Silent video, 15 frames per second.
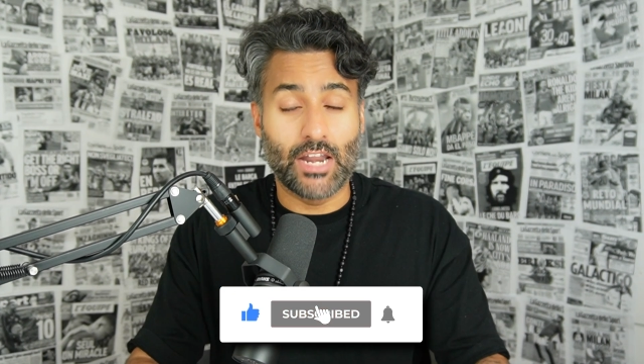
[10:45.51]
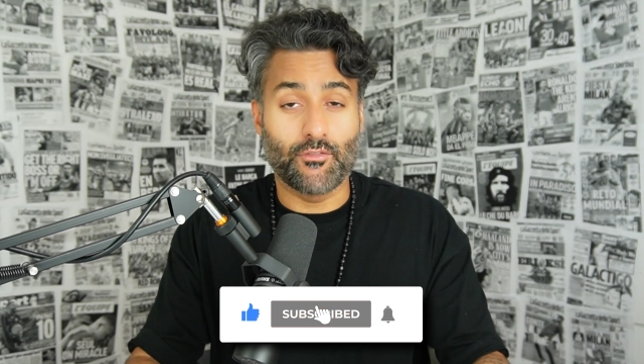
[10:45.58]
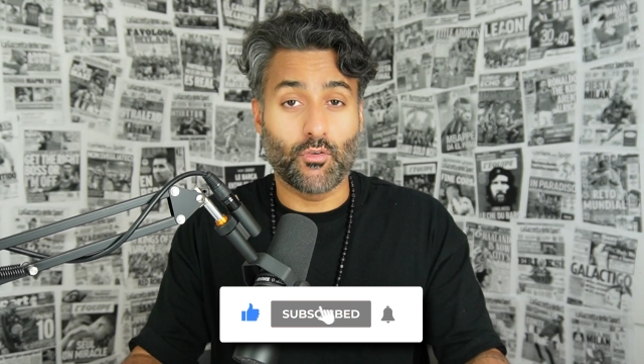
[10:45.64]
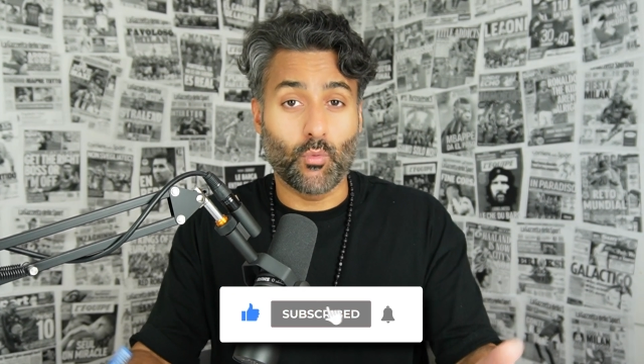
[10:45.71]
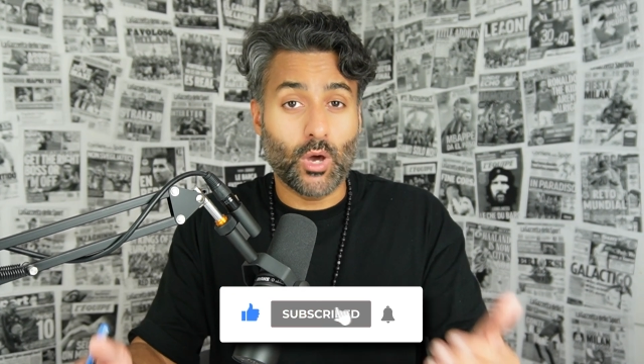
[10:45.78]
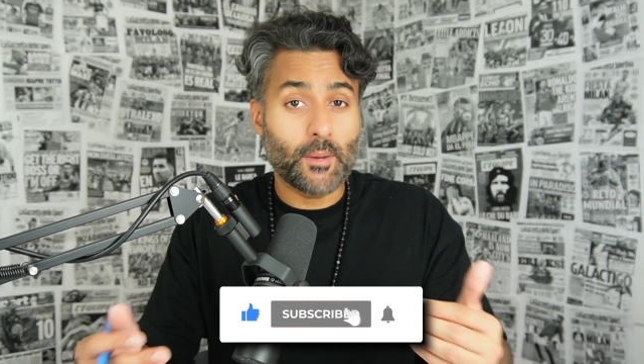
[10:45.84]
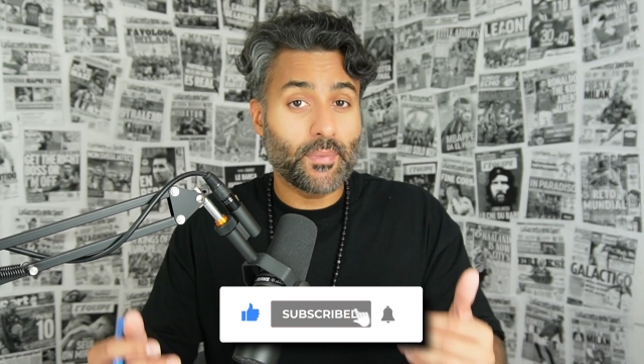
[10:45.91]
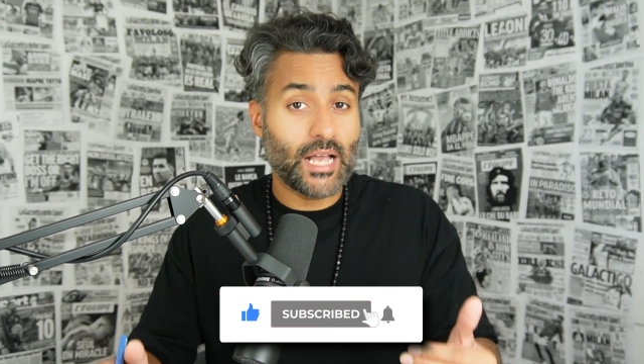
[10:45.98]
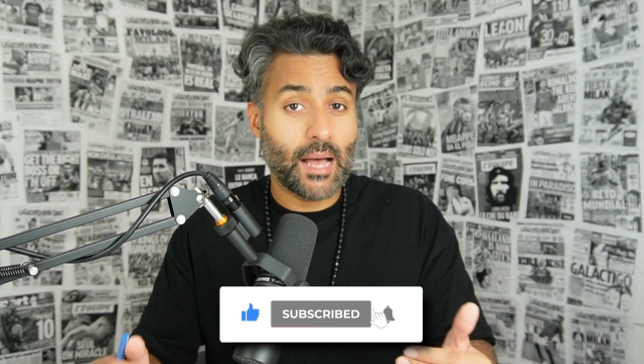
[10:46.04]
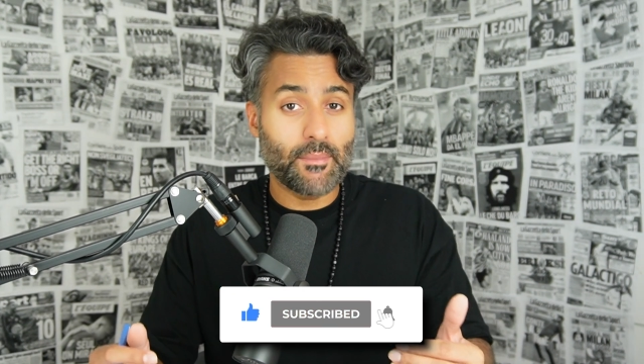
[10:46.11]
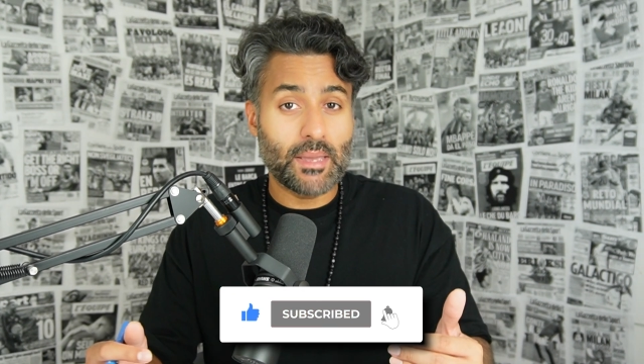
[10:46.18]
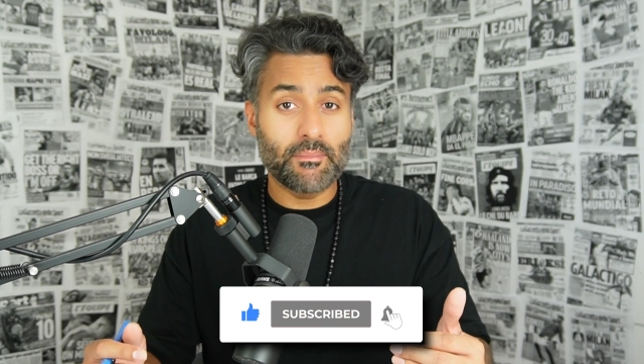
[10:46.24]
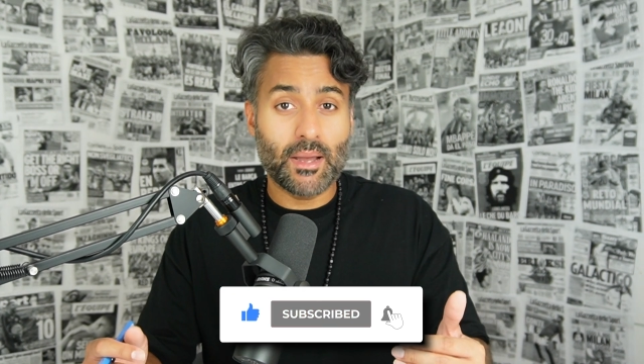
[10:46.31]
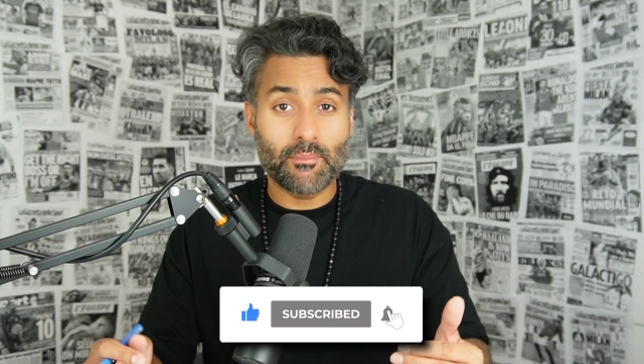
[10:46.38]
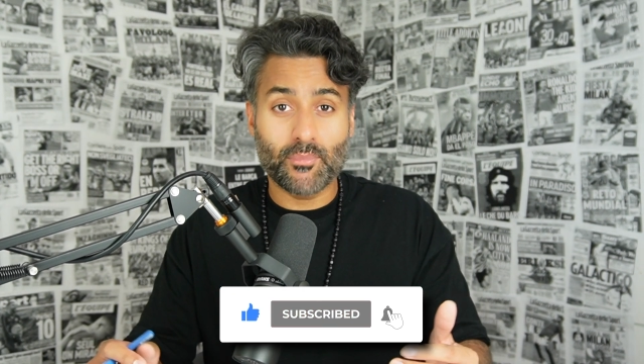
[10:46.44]
And if you want to become
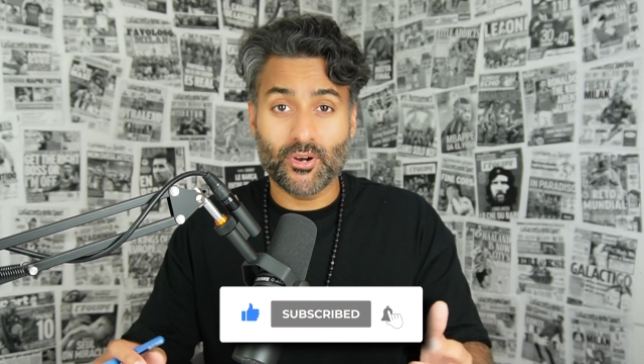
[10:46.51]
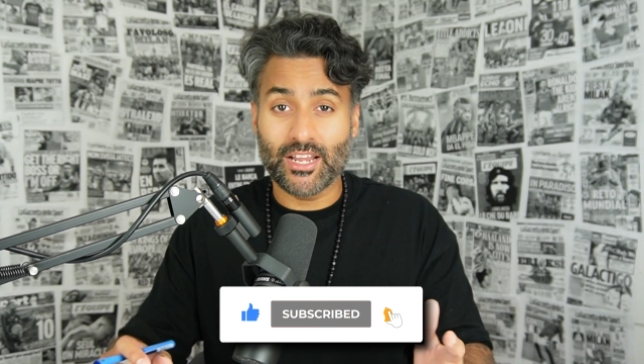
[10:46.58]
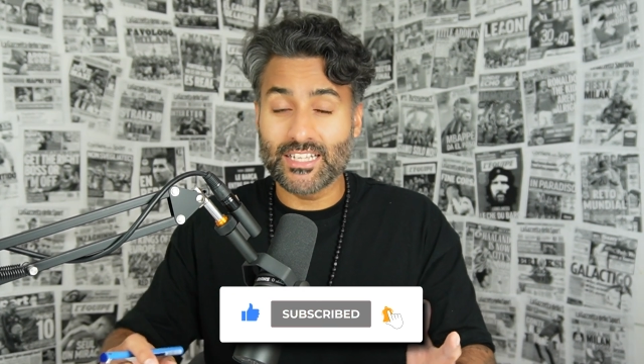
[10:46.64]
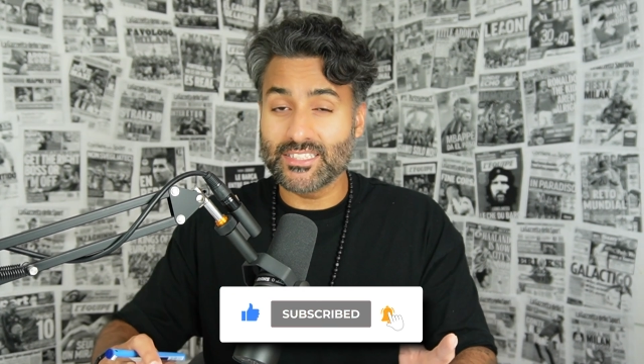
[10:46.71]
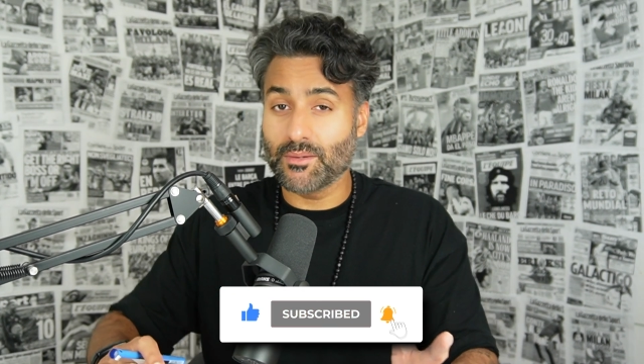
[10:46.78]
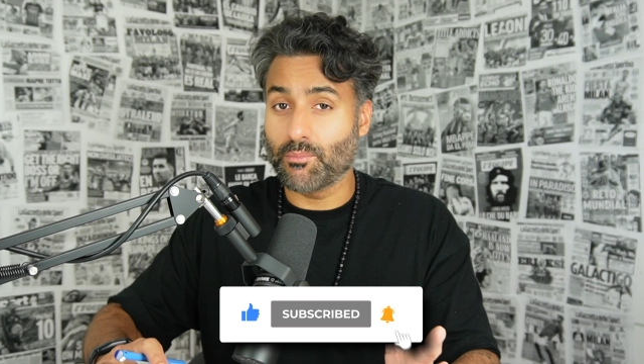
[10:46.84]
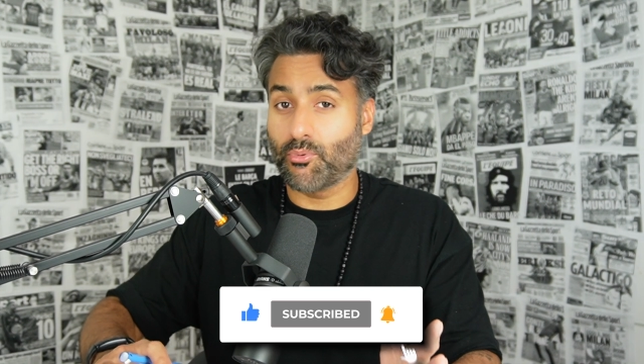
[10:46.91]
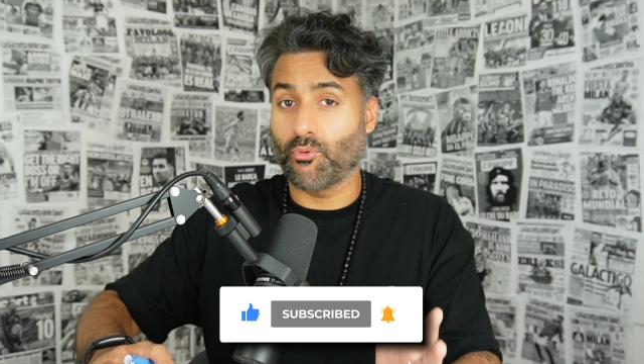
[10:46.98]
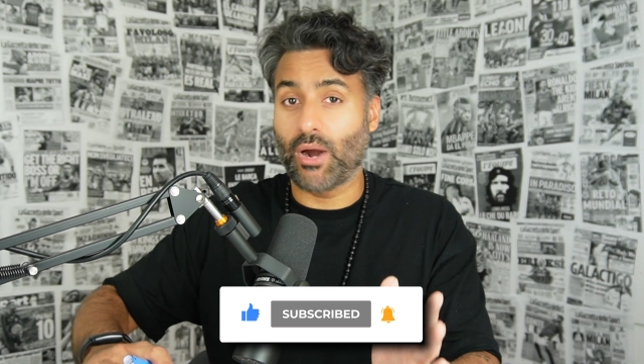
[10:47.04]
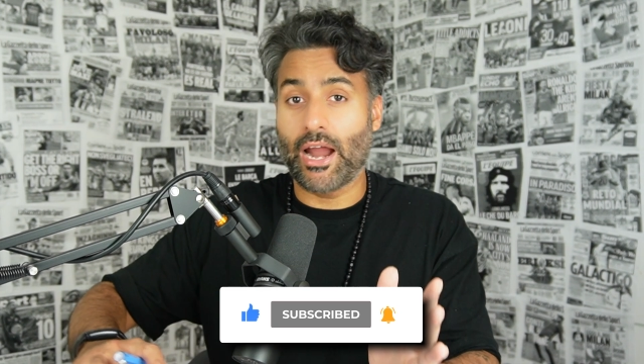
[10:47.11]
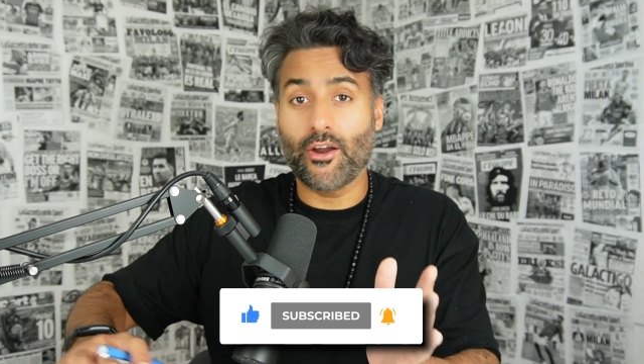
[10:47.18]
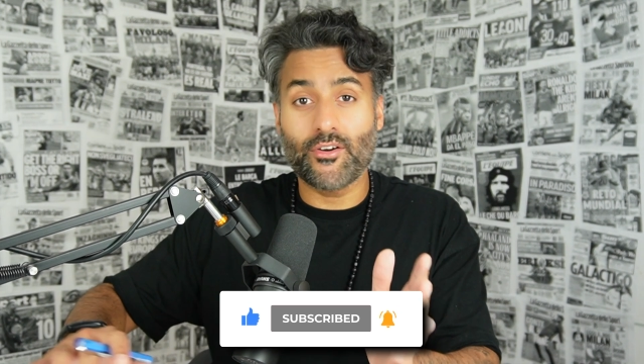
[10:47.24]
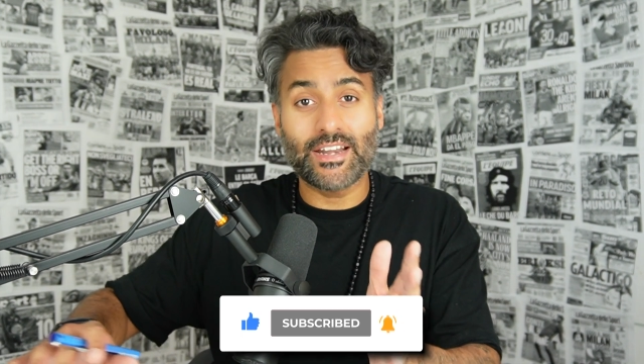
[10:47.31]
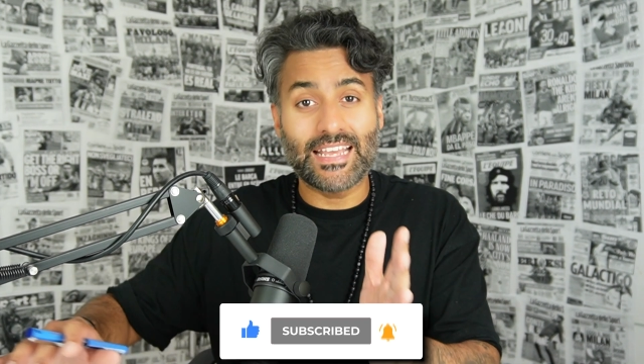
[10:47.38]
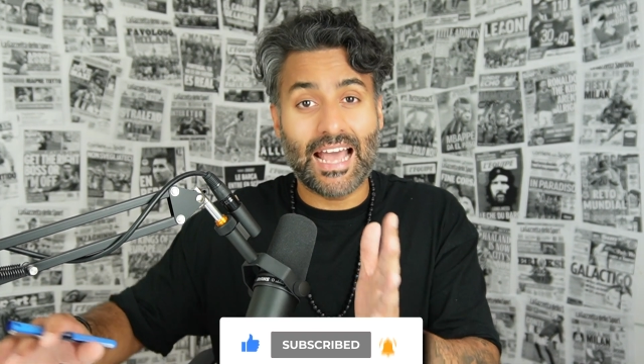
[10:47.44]
a member, get some
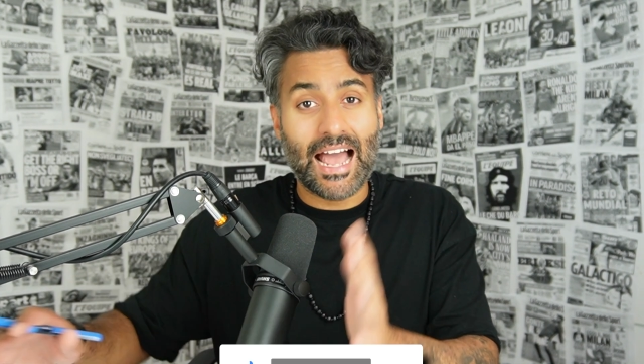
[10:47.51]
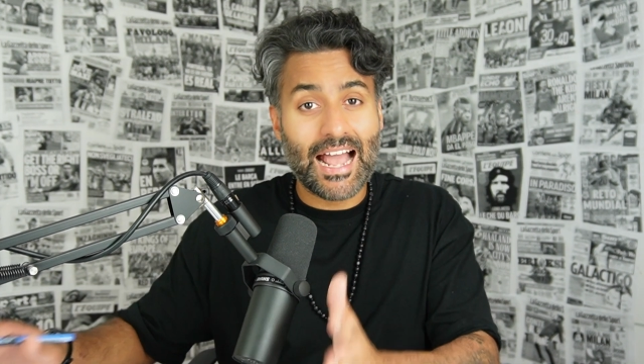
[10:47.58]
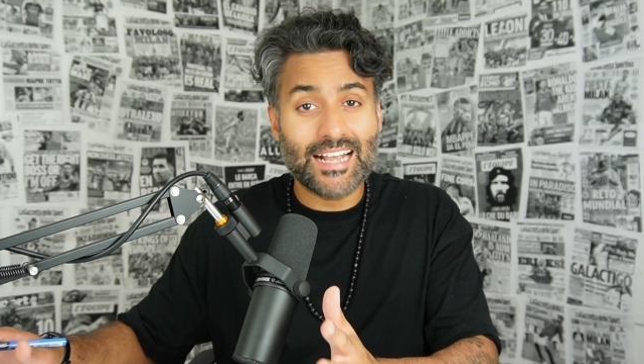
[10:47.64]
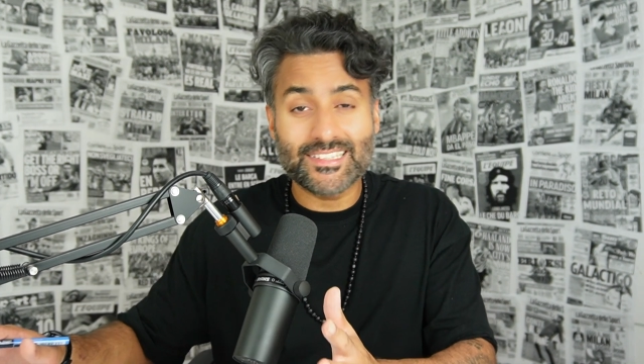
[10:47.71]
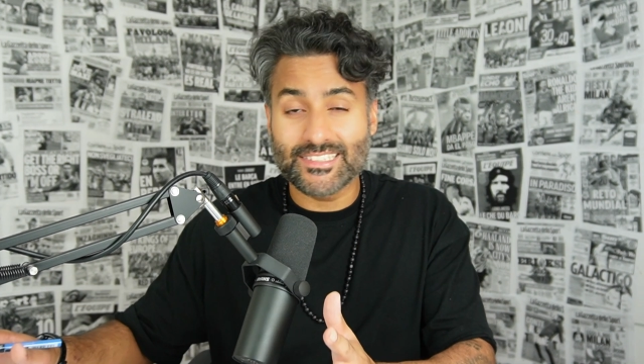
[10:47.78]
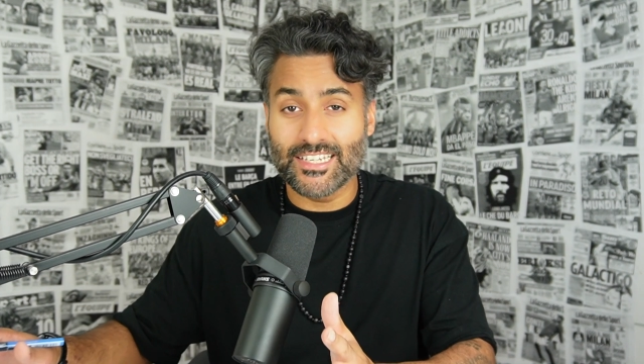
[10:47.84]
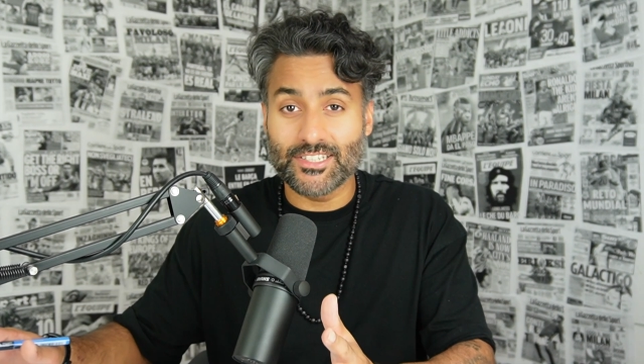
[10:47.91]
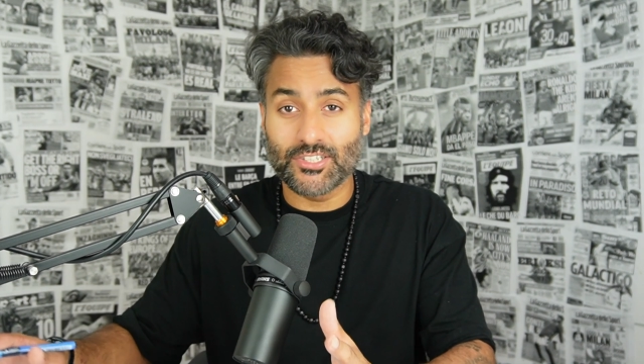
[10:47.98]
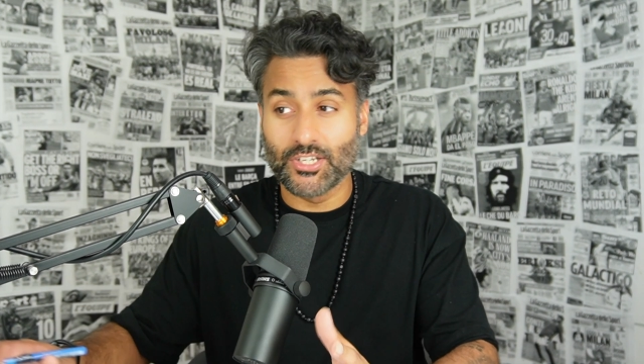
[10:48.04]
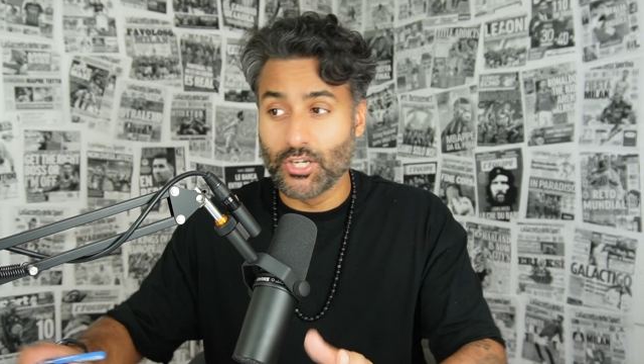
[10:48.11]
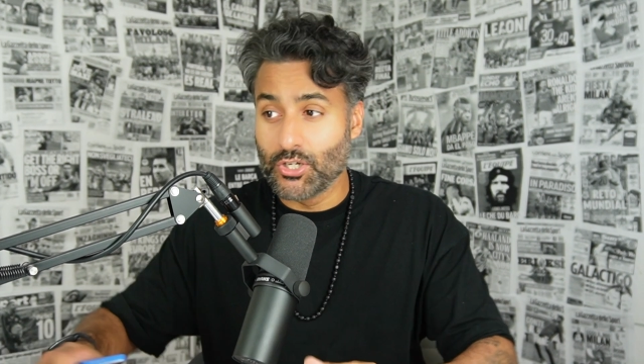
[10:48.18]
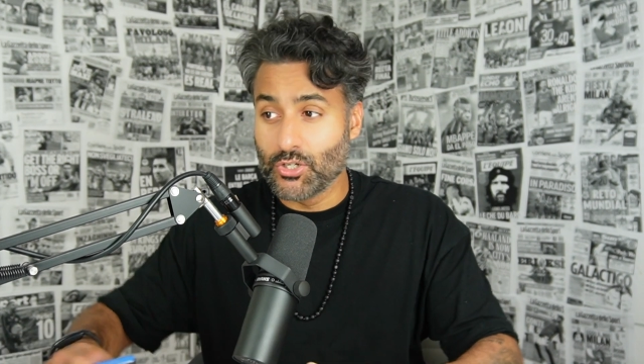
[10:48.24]
priority access